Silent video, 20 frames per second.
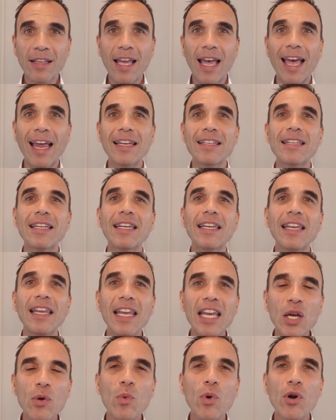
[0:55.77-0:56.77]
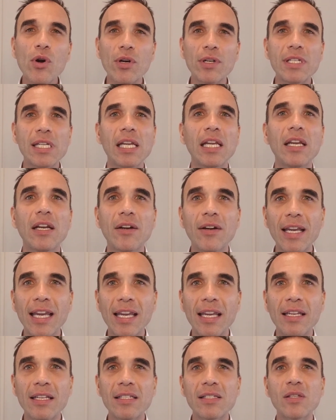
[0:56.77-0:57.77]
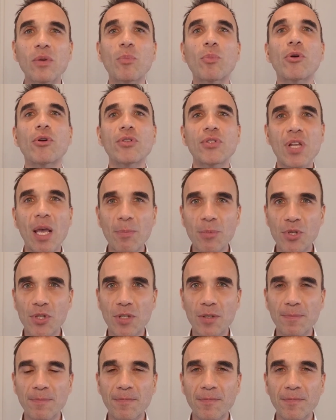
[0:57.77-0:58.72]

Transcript: And the key word here is perception.